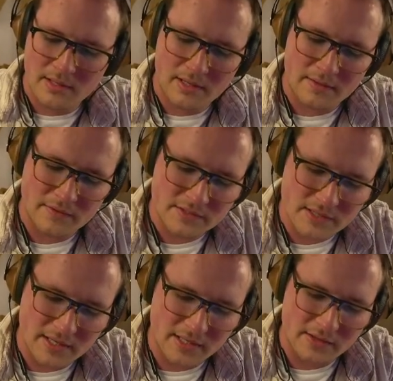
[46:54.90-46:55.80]
Just
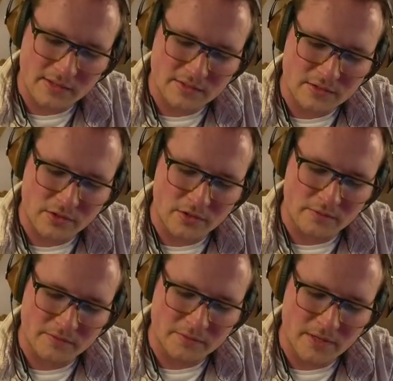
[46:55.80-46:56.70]
got to get these
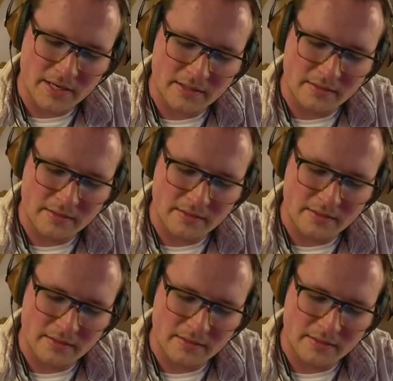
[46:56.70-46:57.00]
curves right.